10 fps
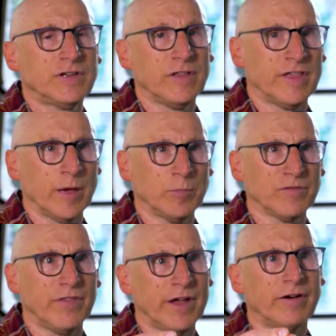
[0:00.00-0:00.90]
to them
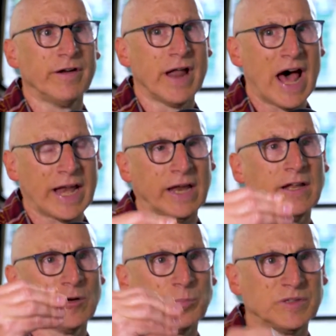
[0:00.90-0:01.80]
if they're not
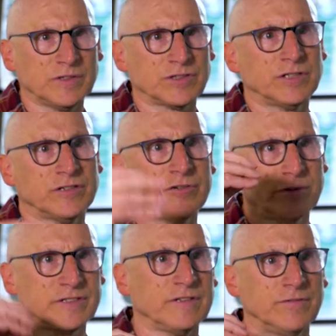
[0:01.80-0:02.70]
in a position to
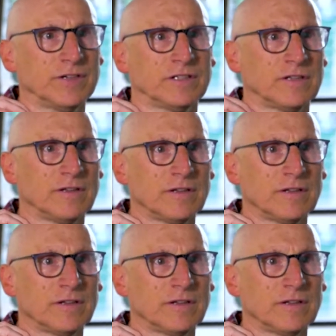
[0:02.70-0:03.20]
receive it.